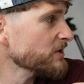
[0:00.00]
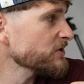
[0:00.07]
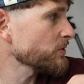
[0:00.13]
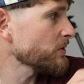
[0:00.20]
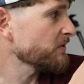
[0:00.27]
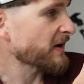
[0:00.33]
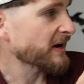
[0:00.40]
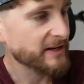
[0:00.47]

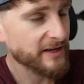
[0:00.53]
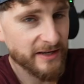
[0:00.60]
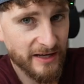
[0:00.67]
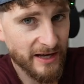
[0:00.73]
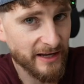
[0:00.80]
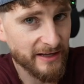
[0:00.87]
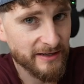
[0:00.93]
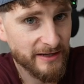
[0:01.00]
So if I can
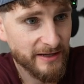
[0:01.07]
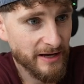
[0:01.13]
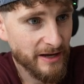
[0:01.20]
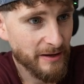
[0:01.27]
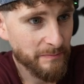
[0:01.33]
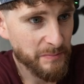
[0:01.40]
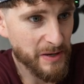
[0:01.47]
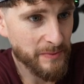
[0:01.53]
get
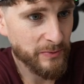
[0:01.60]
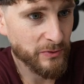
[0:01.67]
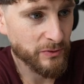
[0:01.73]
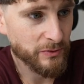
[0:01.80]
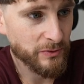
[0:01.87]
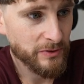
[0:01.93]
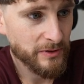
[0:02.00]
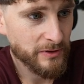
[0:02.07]

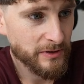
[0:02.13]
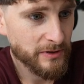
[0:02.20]
people,